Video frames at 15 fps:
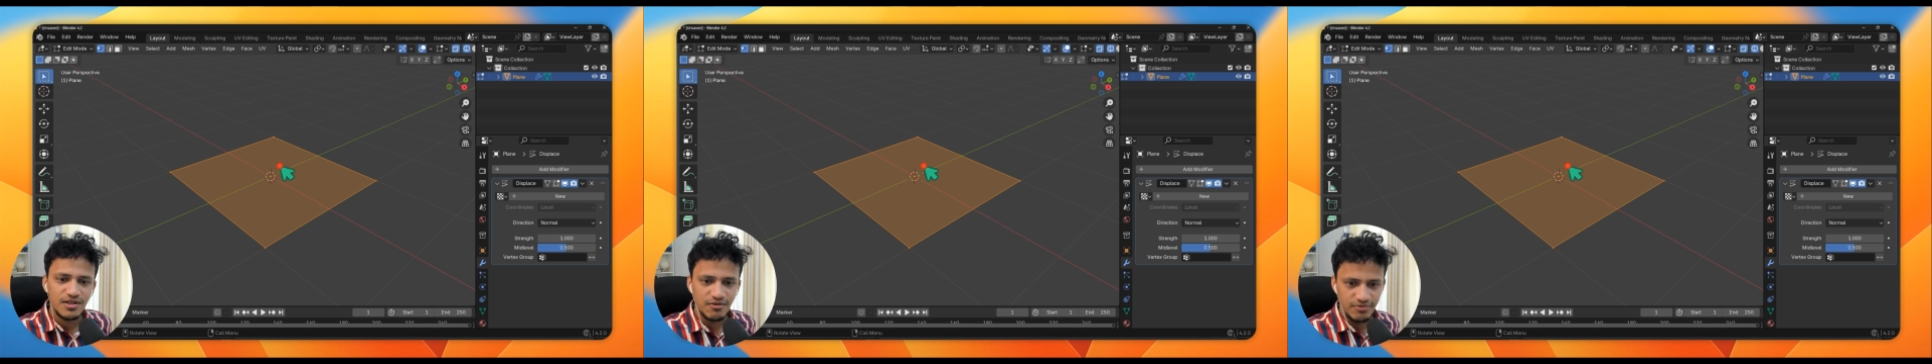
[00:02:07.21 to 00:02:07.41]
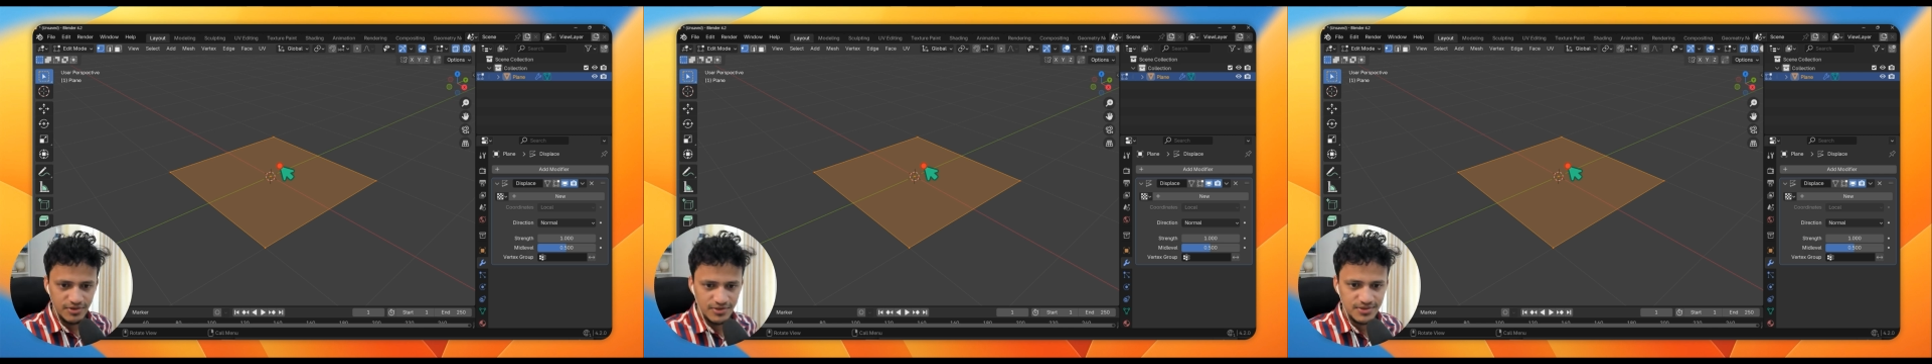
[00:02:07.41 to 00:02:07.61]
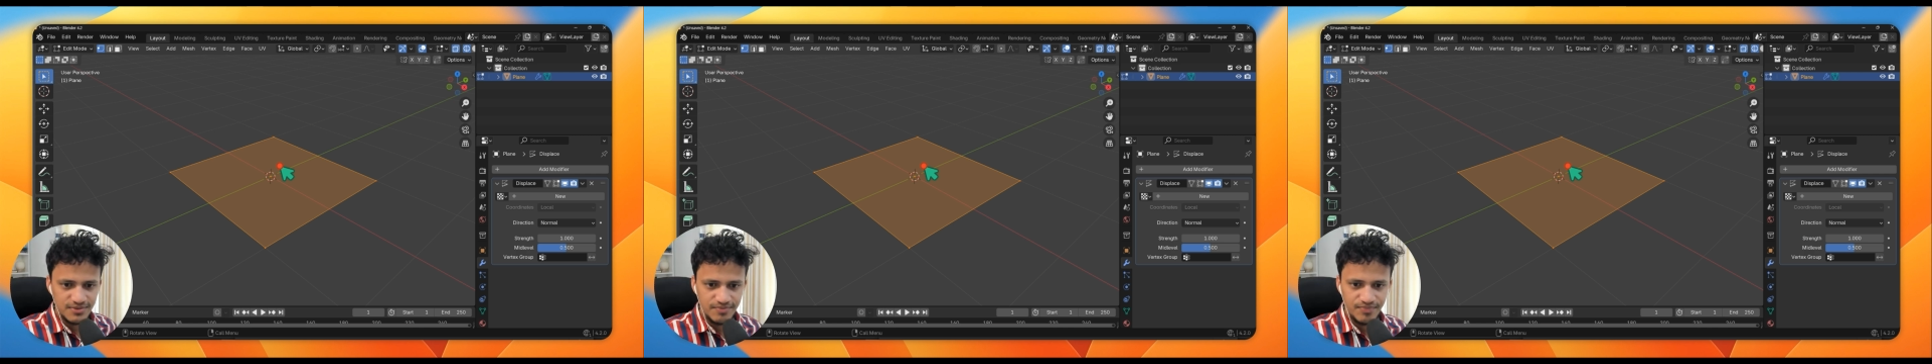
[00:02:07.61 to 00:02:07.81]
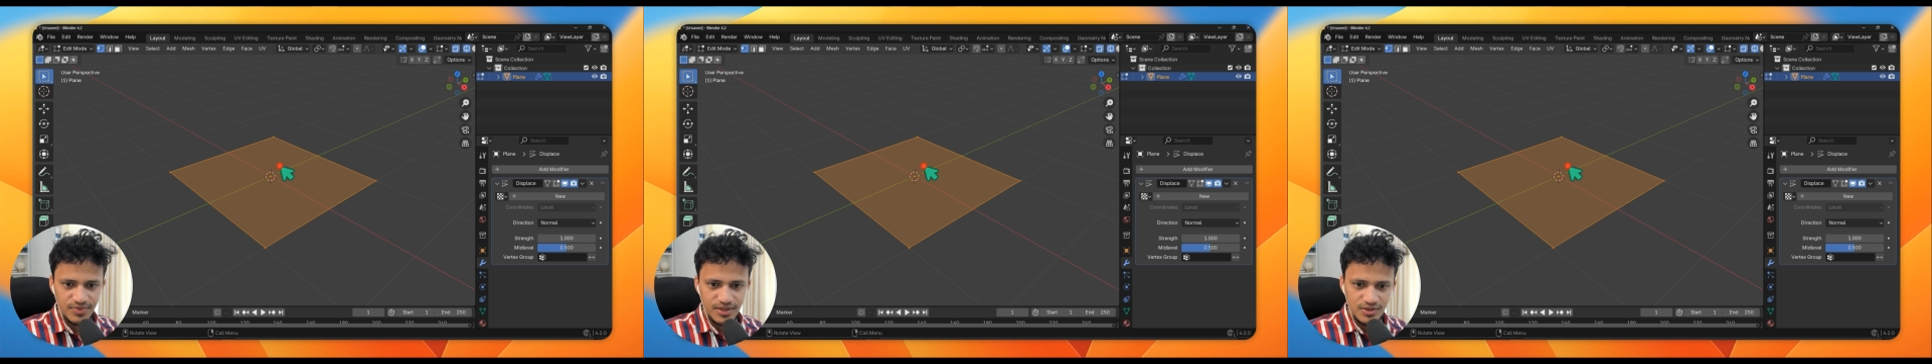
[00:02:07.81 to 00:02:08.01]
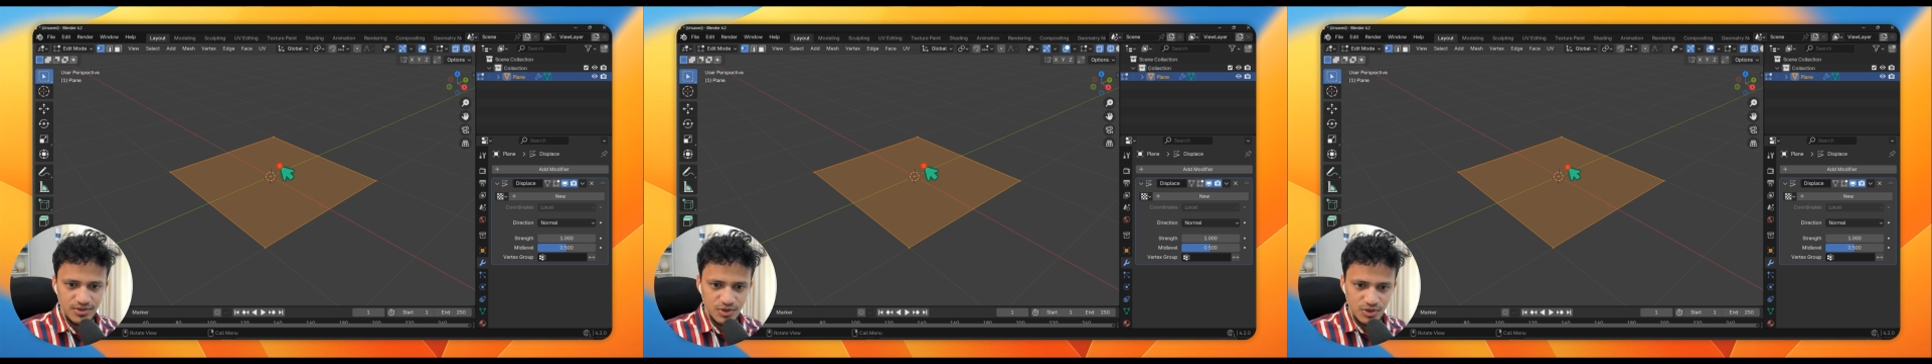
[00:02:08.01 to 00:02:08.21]
surface
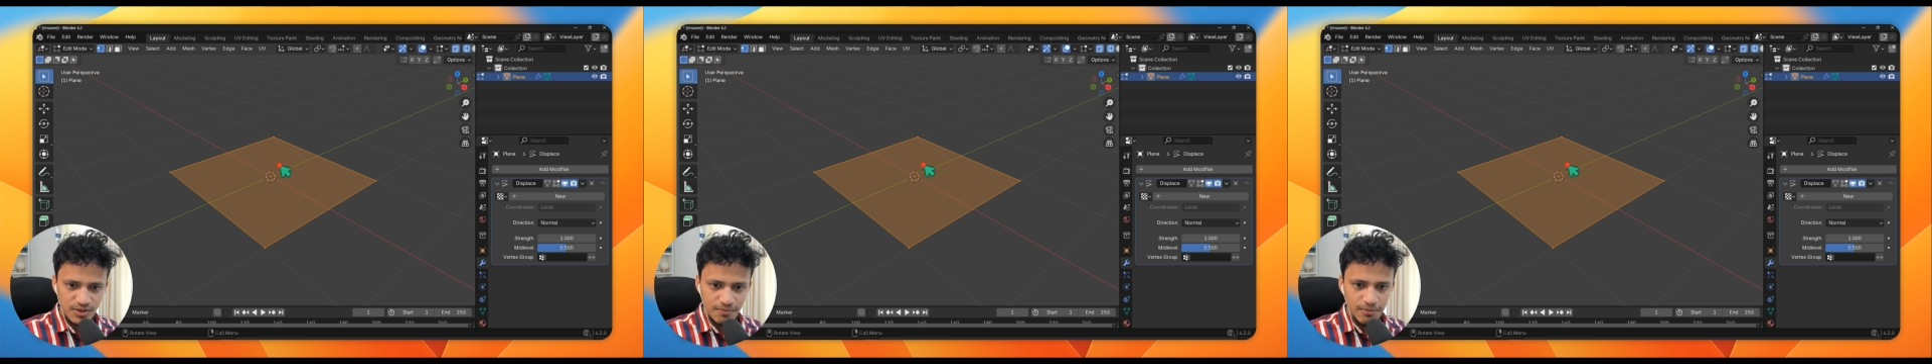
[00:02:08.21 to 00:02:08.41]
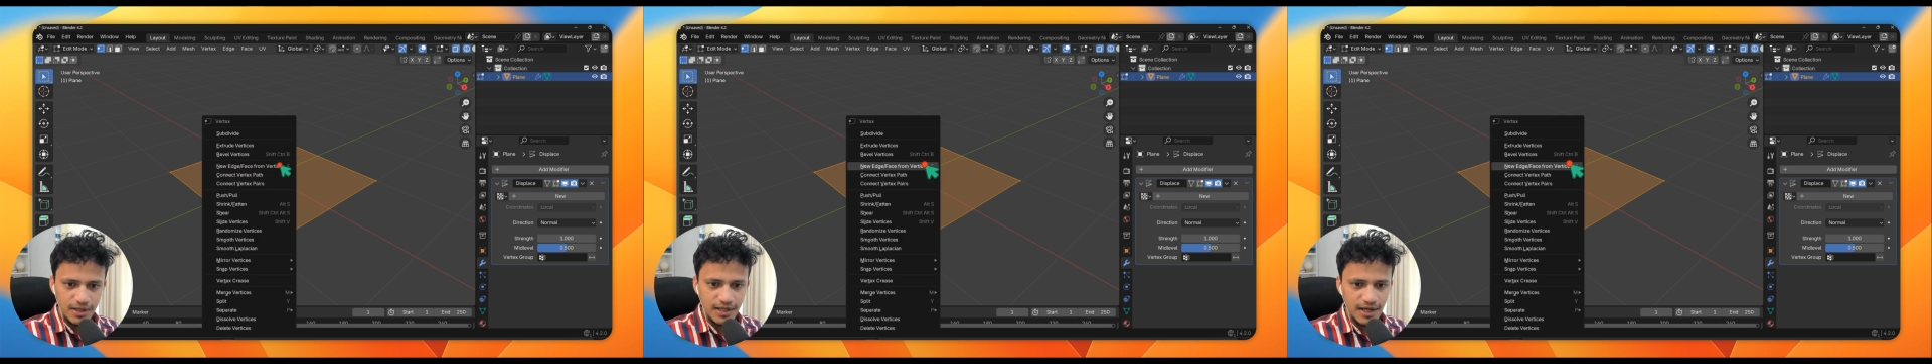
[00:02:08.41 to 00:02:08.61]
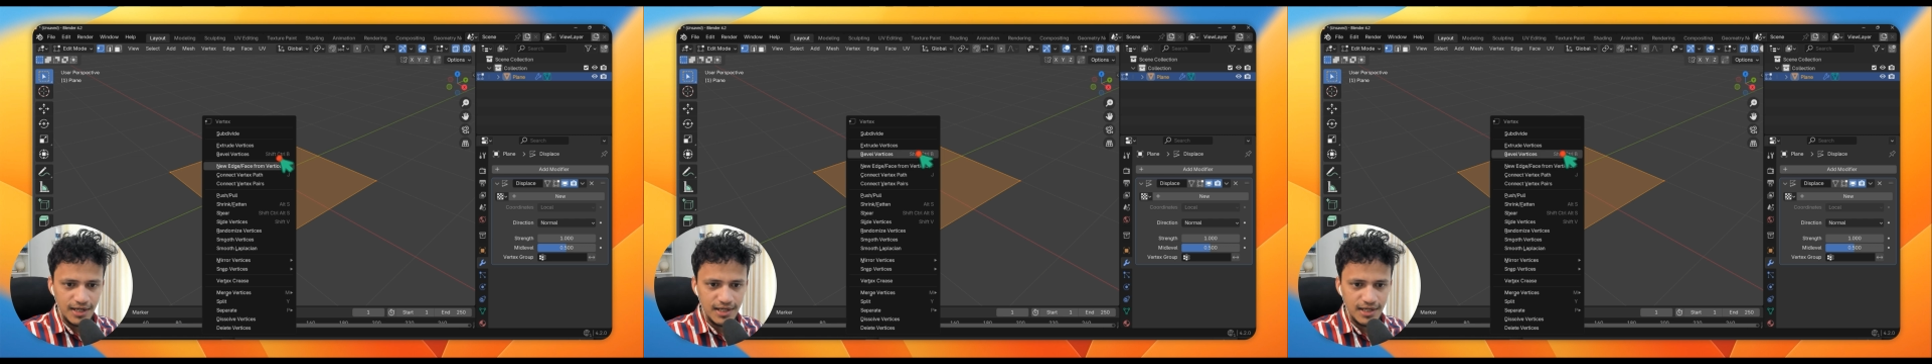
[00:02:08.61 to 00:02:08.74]
so simply